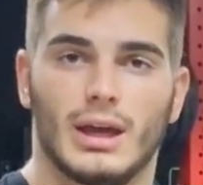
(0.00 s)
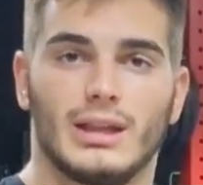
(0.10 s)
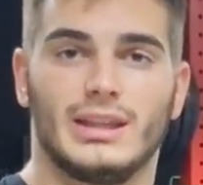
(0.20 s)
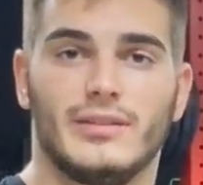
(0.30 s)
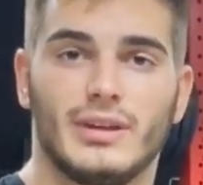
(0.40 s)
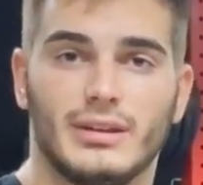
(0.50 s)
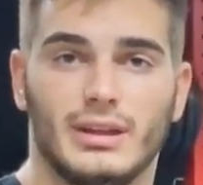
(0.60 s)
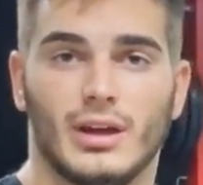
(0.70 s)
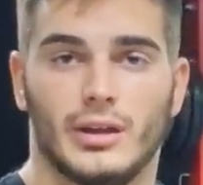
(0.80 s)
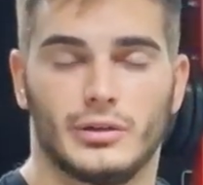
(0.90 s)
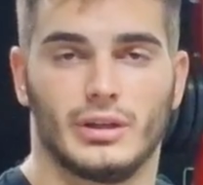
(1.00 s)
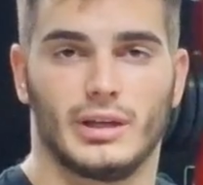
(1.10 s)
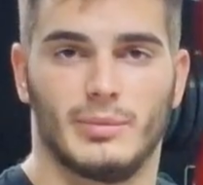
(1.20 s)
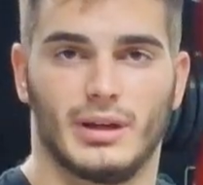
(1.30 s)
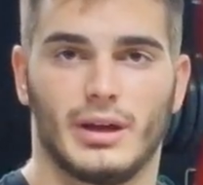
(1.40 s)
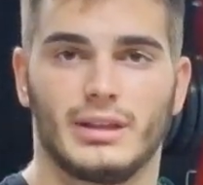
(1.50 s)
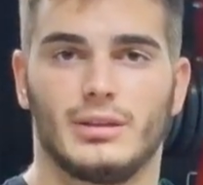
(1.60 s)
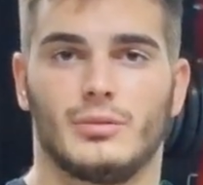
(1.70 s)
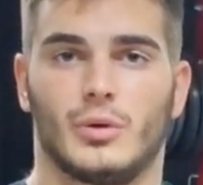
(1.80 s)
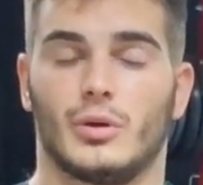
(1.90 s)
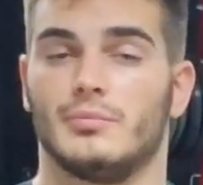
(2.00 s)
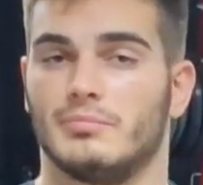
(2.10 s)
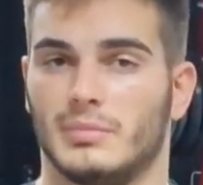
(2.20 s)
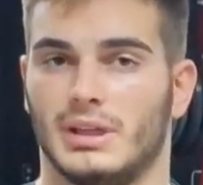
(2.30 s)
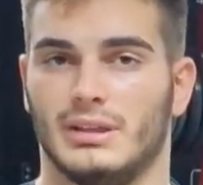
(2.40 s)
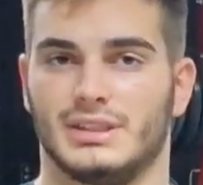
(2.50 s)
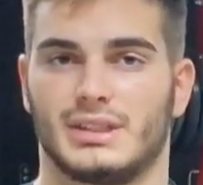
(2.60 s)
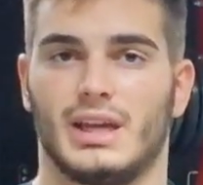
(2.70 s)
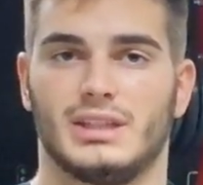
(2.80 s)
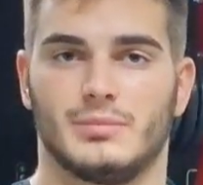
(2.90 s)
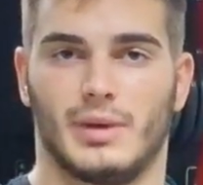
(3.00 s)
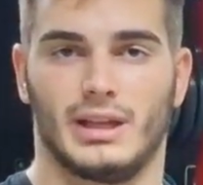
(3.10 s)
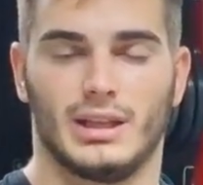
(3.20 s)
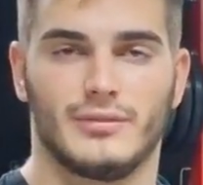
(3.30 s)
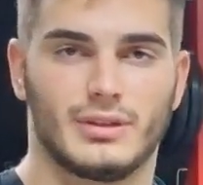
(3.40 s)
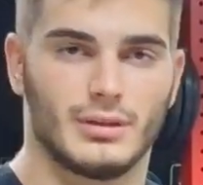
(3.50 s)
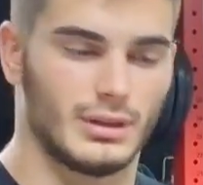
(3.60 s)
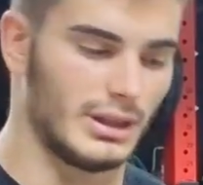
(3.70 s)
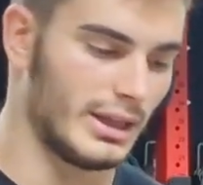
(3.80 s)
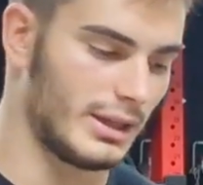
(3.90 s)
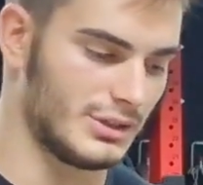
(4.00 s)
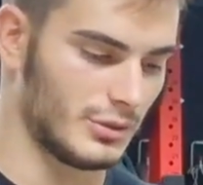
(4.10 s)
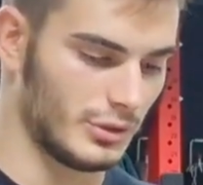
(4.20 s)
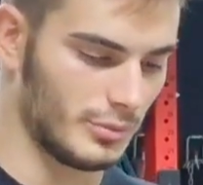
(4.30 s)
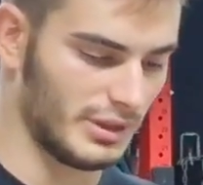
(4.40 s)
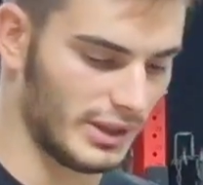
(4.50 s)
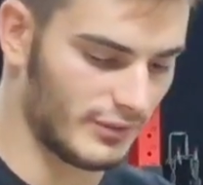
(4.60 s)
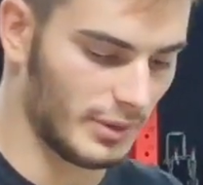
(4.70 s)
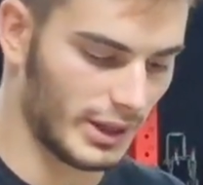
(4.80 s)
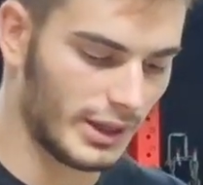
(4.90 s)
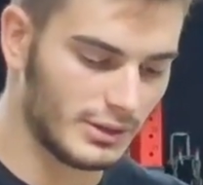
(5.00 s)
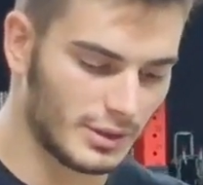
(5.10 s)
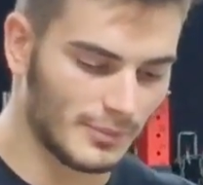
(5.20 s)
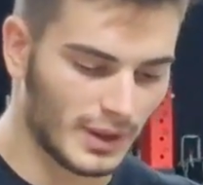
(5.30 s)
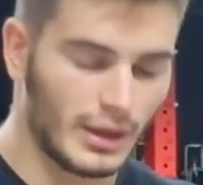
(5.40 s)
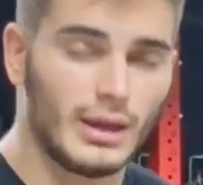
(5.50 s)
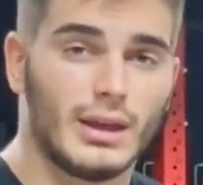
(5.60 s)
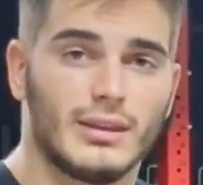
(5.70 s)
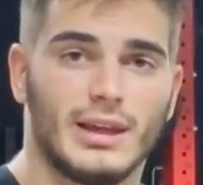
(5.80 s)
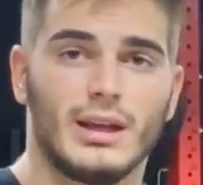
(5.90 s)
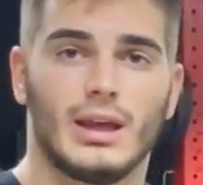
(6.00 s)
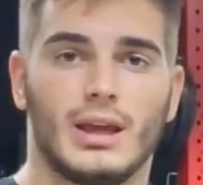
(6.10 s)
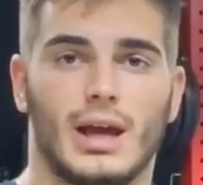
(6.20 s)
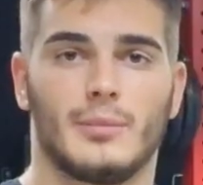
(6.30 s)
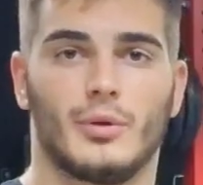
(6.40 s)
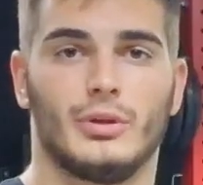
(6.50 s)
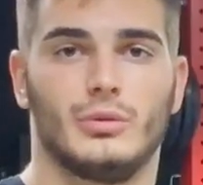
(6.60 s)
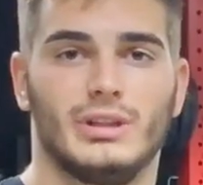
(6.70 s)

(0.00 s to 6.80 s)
leaving the other leg behind, or in this case, my left leg is going to be left behind. Then I'm going to